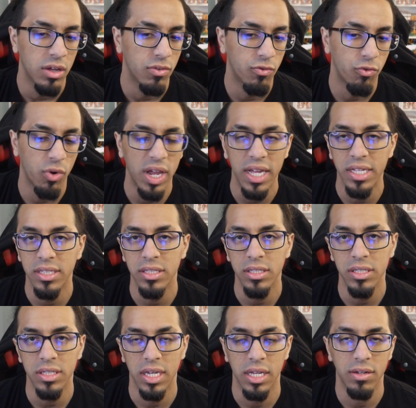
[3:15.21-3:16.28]

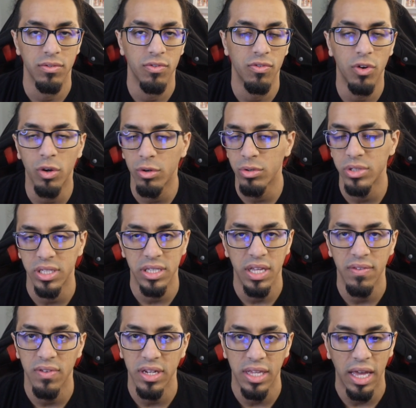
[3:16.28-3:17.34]
friends and foes that
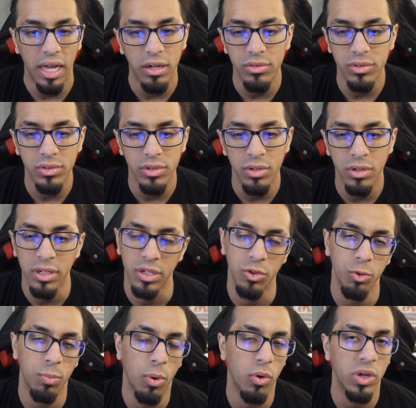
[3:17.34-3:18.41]
they've encountered, and new
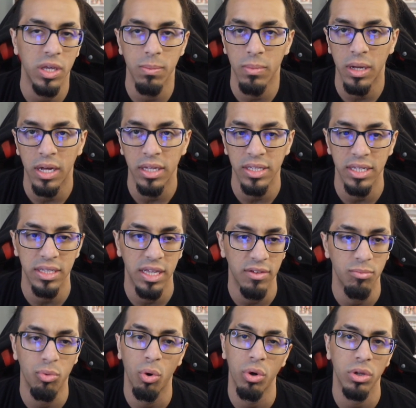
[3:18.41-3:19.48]
Pokemon that they've
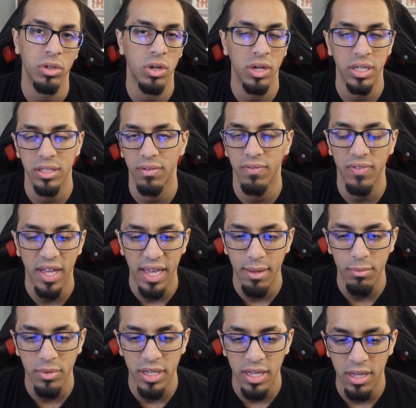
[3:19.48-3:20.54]
brought along in the
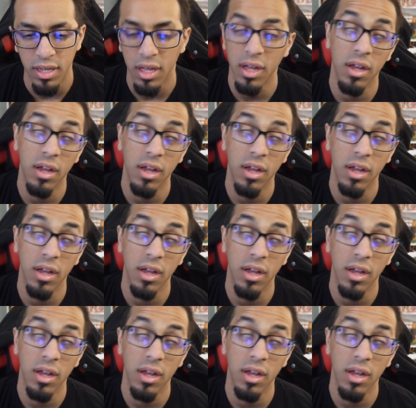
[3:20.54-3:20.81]
family,